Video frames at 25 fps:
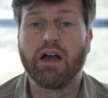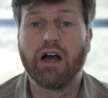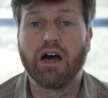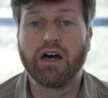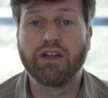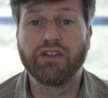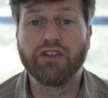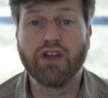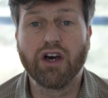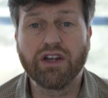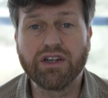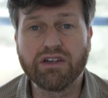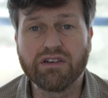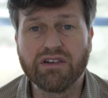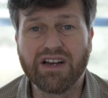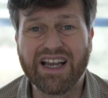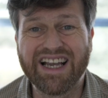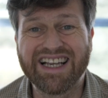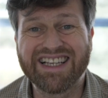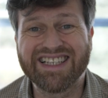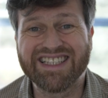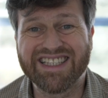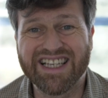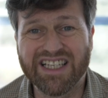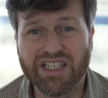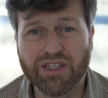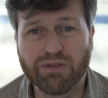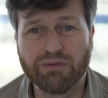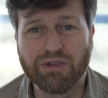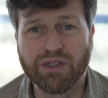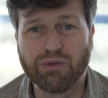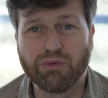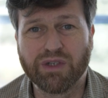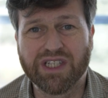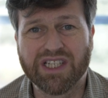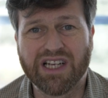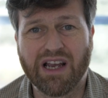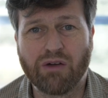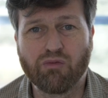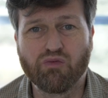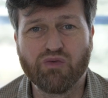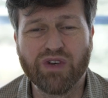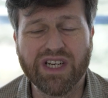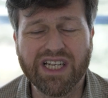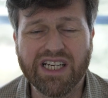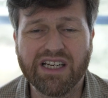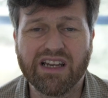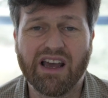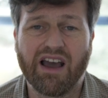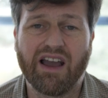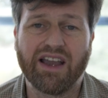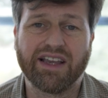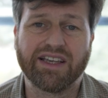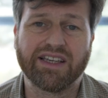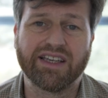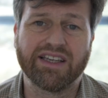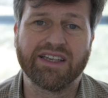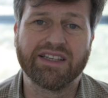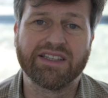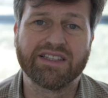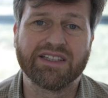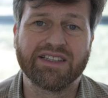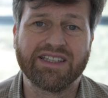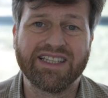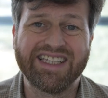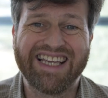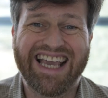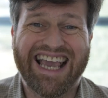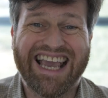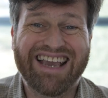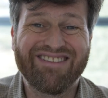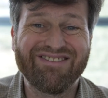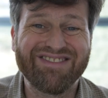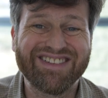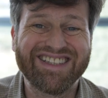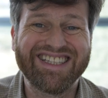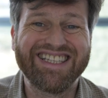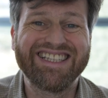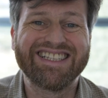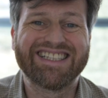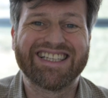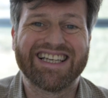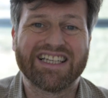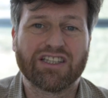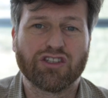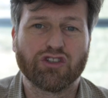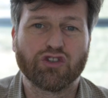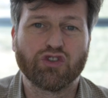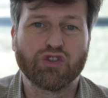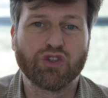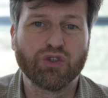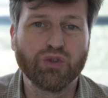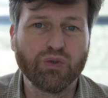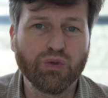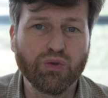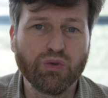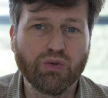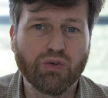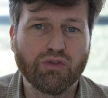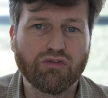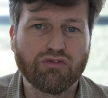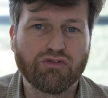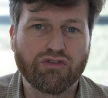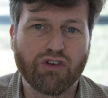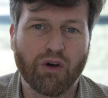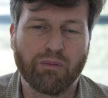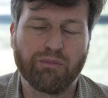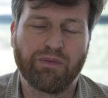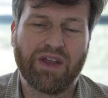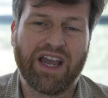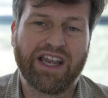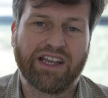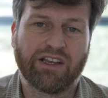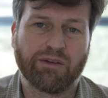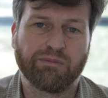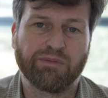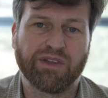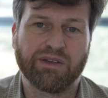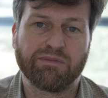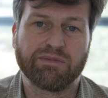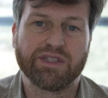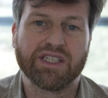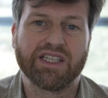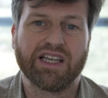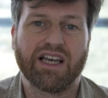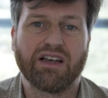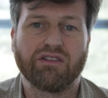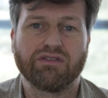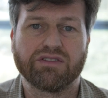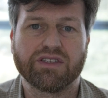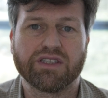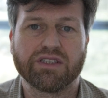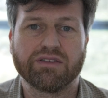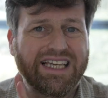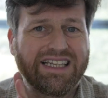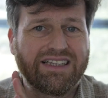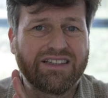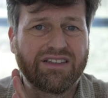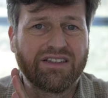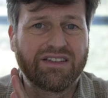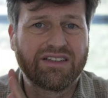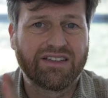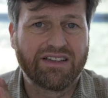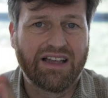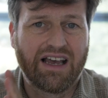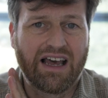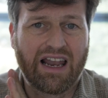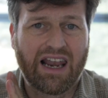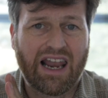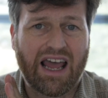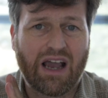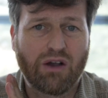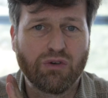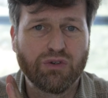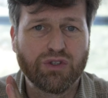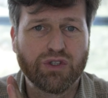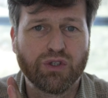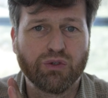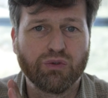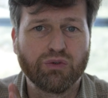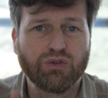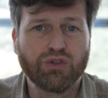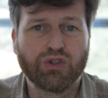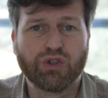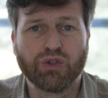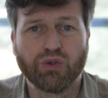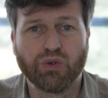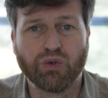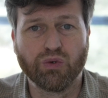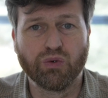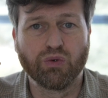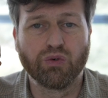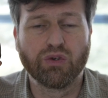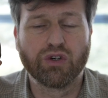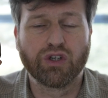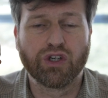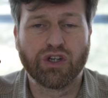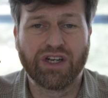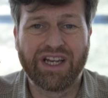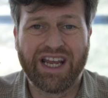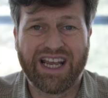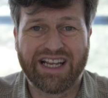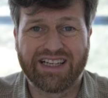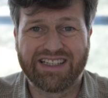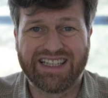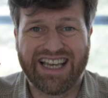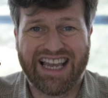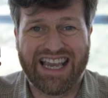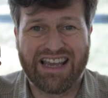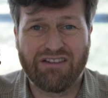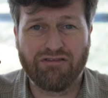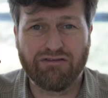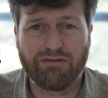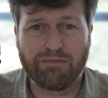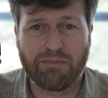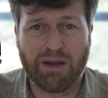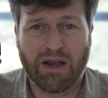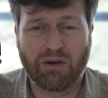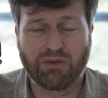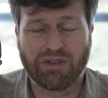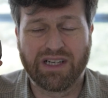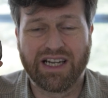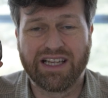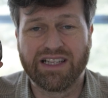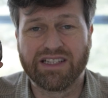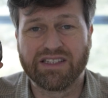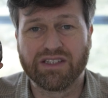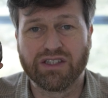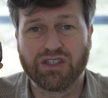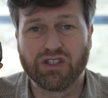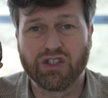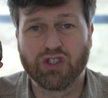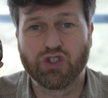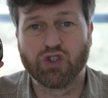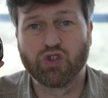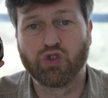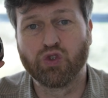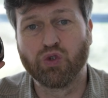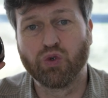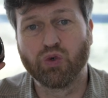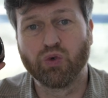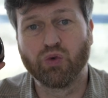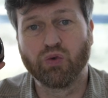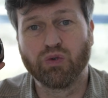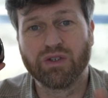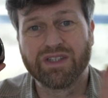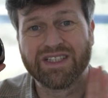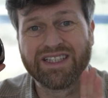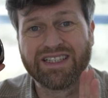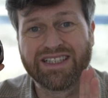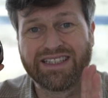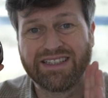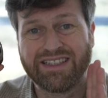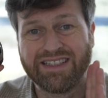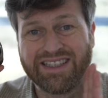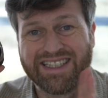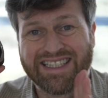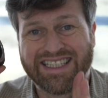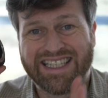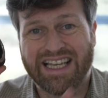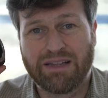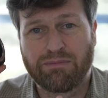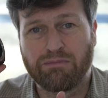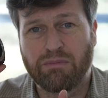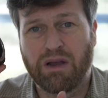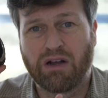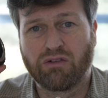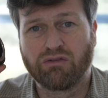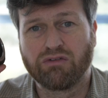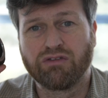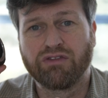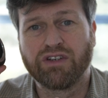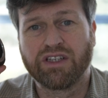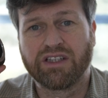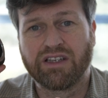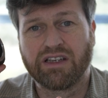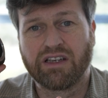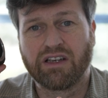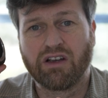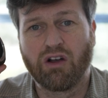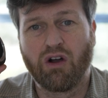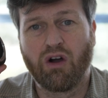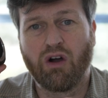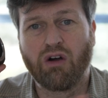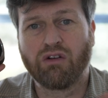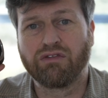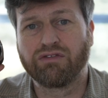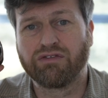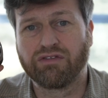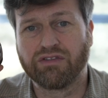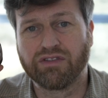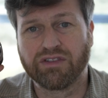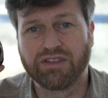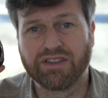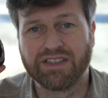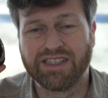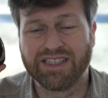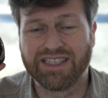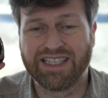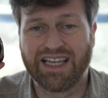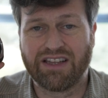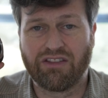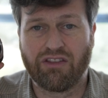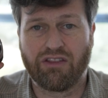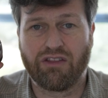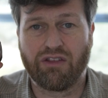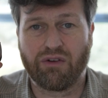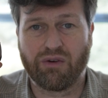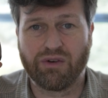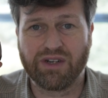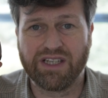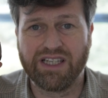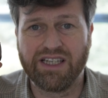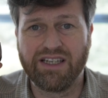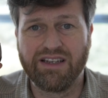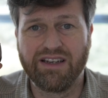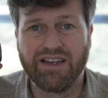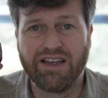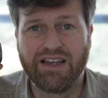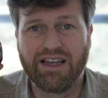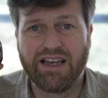Another accessory which I really like is the FTZ II from Nikon themselves. It allows you to connect F-mount lenses to the Z-mount fitting of the Z30,